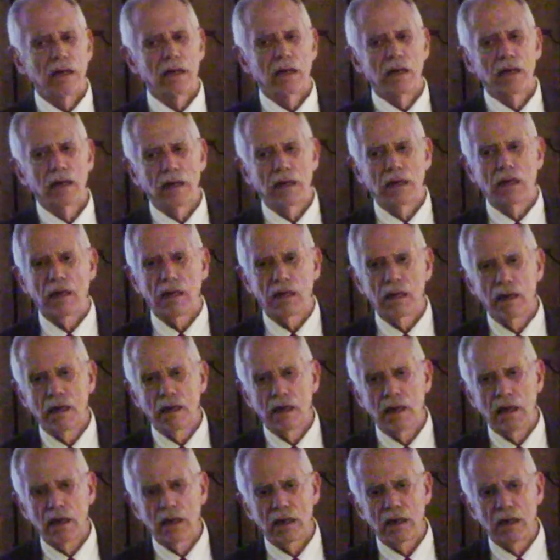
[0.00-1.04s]
uh,
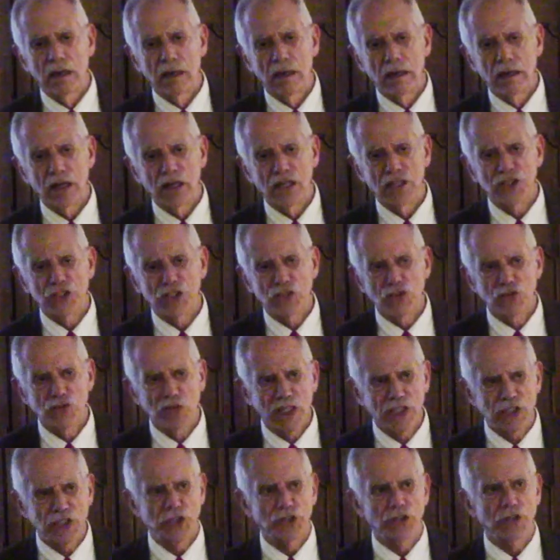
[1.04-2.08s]
a
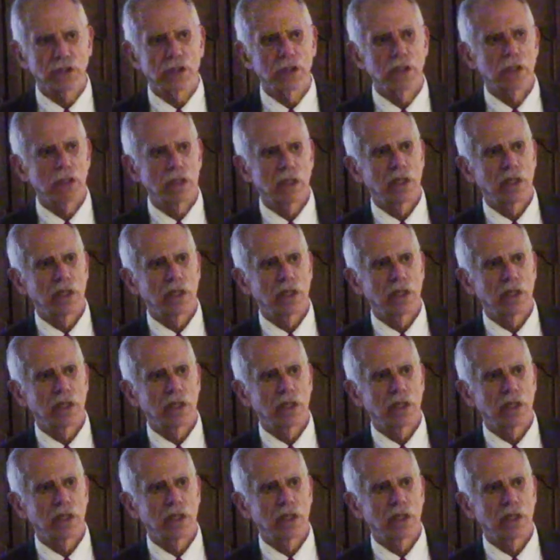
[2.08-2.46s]
structure